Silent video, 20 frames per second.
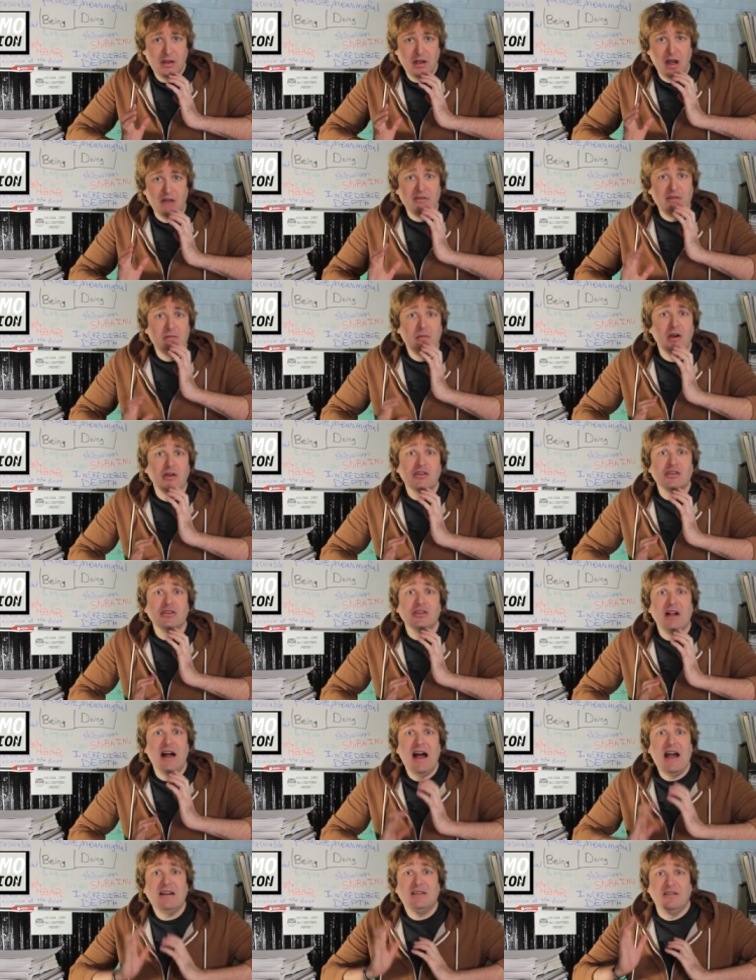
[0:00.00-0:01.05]
of
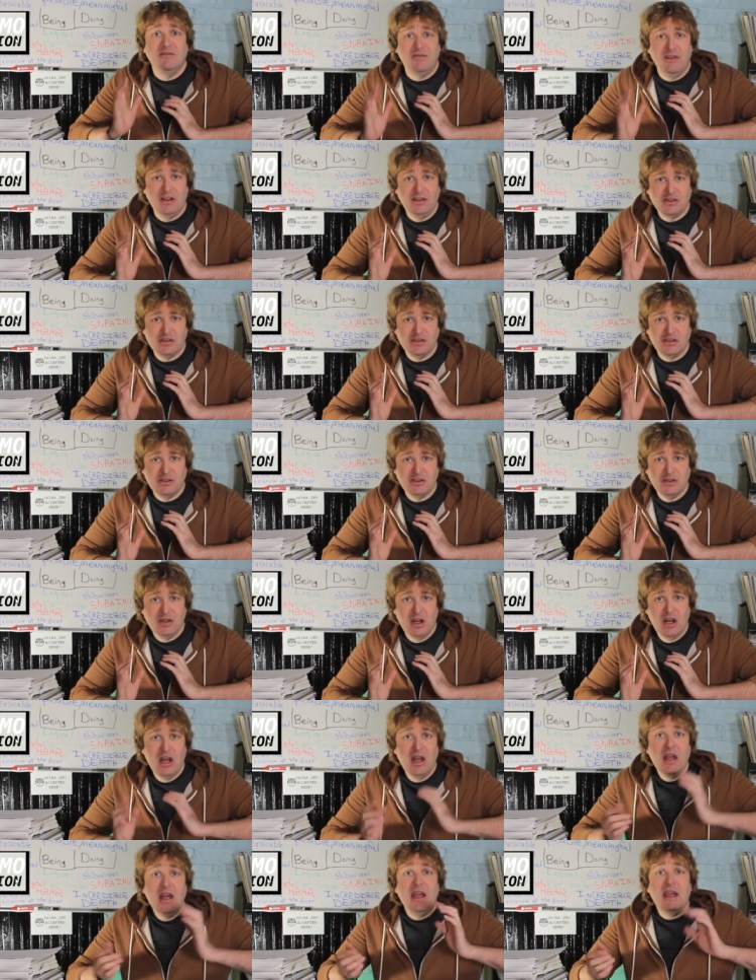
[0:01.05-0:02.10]
emotional activation
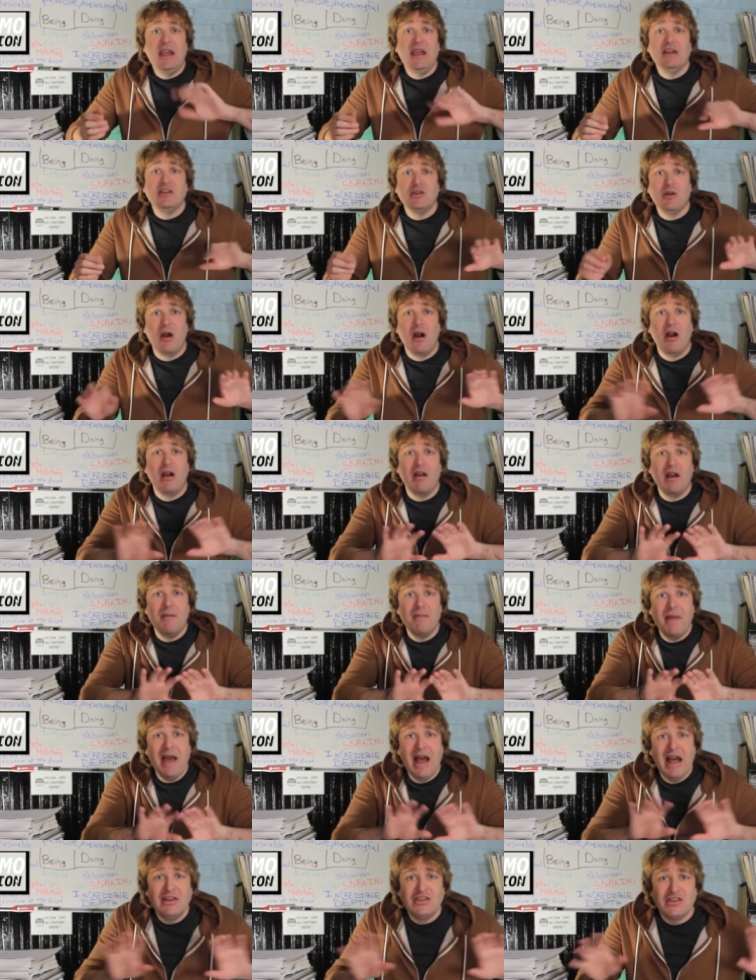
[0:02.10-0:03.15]
into our
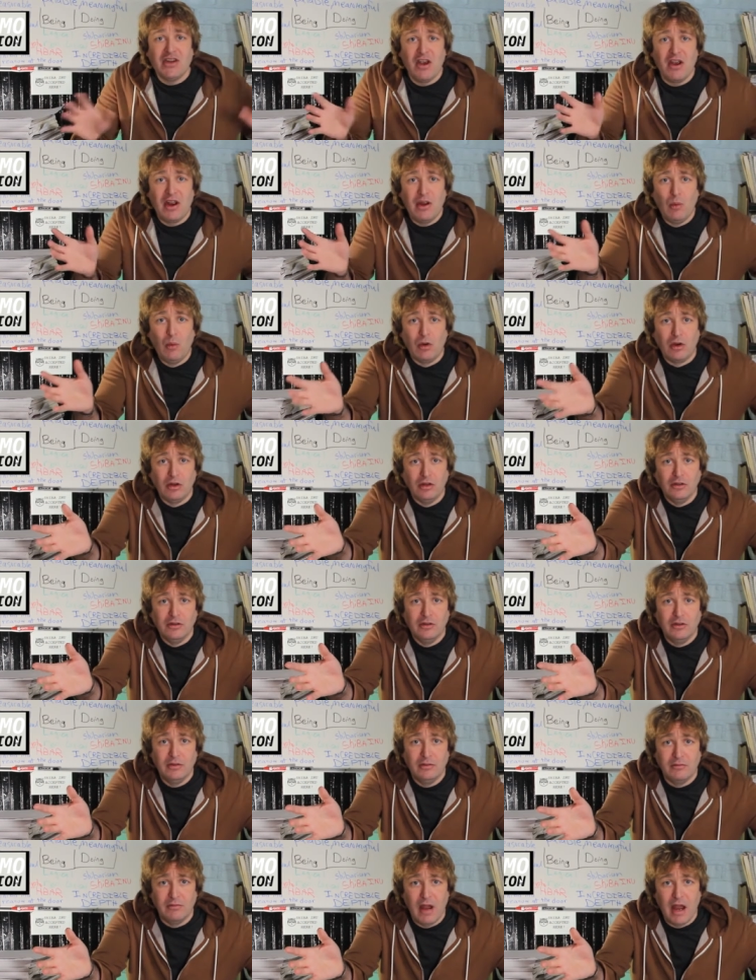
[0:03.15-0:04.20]
imaginary world,
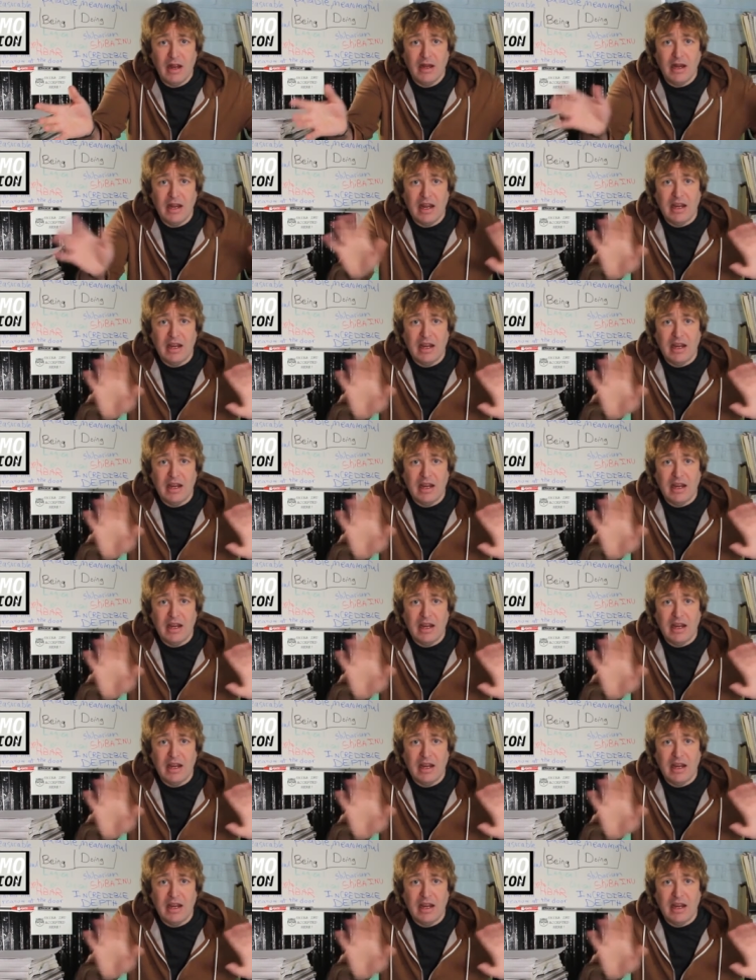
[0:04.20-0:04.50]
right?